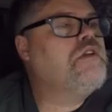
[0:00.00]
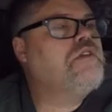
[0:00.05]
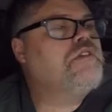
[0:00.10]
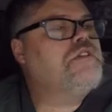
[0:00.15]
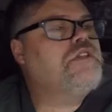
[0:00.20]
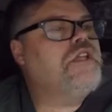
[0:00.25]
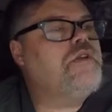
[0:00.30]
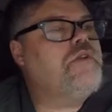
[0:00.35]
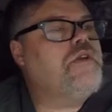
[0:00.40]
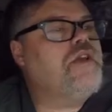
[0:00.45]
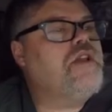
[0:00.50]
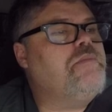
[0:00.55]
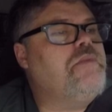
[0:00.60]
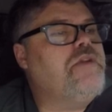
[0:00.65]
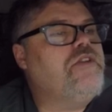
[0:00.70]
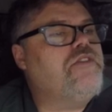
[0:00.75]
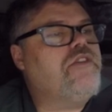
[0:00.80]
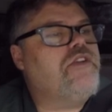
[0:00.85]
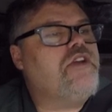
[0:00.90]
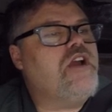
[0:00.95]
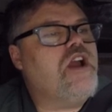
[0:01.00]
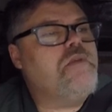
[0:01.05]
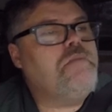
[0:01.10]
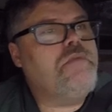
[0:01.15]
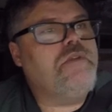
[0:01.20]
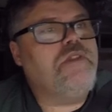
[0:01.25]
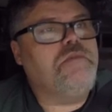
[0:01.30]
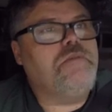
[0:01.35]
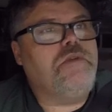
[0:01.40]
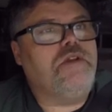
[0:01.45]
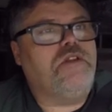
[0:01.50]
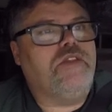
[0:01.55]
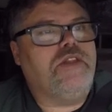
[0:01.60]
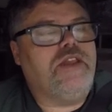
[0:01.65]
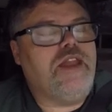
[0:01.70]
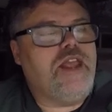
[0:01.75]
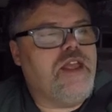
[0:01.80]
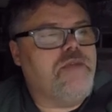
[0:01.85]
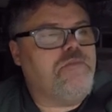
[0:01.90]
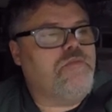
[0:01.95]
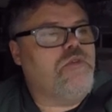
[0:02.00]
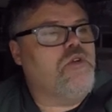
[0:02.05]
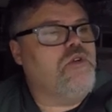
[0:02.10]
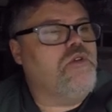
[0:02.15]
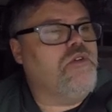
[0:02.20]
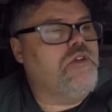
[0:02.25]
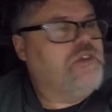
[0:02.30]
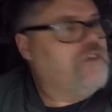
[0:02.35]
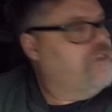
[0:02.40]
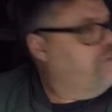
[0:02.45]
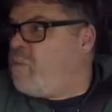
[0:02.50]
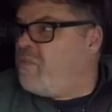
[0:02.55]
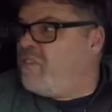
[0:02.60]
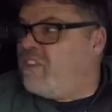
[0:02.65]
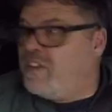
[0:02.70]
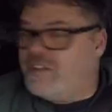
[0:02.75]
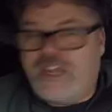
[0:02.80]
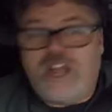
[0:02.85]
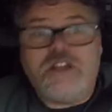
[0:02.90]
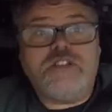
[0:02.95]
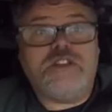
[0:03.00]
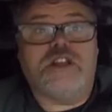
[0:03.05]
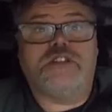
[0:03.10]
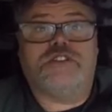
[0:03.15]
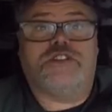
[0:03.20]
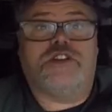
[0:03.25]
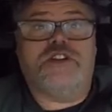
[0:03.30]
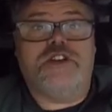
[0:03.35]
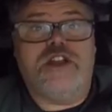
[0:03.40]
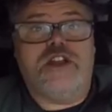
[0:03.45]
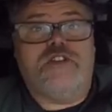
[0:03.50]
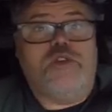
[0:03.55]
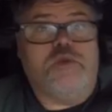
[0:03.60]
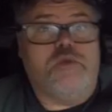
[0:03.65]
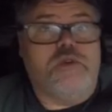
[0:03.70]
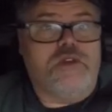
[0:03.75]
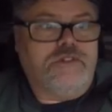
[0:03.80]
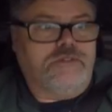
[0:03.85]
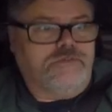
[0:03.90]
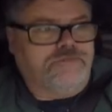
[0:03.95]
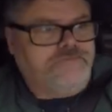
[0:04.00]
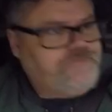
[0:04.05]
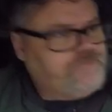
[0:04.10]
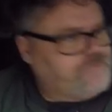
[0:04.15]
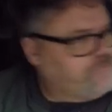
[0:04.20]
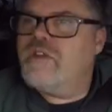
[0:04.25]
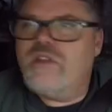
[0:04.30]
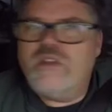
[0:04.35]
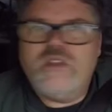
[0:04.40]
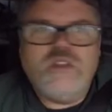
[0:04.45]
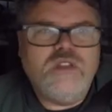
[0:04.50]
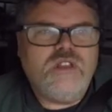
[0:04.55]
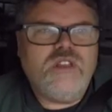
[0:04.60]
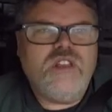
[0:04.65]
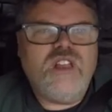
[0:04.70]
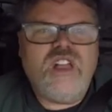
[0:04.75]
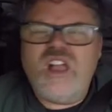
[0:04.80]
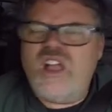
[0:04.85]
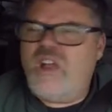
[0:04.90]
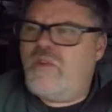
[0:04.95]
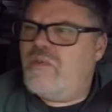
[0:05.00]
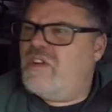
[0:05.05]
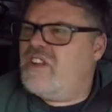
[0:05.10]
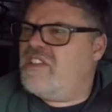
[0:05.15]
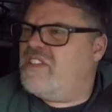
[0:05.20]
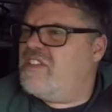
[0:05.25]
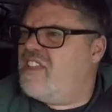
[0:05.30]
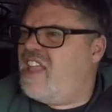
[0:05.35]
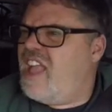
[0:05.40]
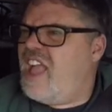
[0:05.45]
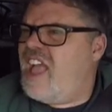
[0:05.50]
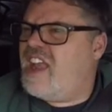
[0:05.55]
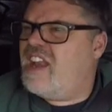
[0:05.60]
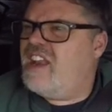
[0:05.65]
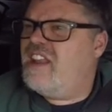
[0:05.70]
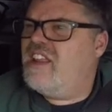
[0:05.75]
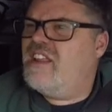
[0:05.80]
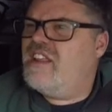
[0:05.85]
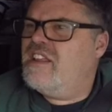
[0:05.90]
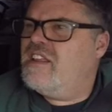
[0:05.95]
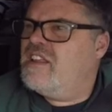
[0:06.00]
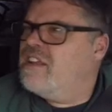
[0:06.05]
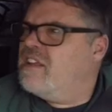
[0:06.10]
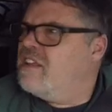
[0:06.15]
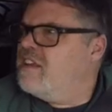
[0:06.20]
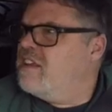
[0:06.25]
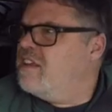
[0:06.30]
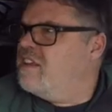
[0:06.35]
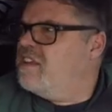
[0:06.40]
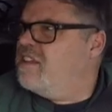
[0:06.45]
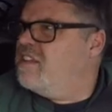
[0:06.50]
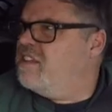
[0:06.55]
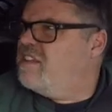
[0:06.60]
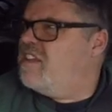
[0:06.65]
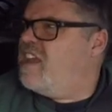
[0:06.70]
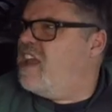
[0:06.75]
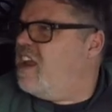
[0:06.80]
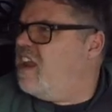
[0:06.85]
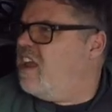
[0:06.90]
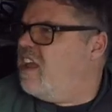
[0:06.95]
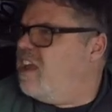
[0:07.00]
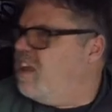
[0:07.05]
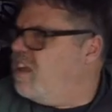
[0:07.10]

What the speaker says: So you've got a piece of carpet in the middle of the damn road. Downtown Sarnia, everyone. Ah, what is that? Is that a...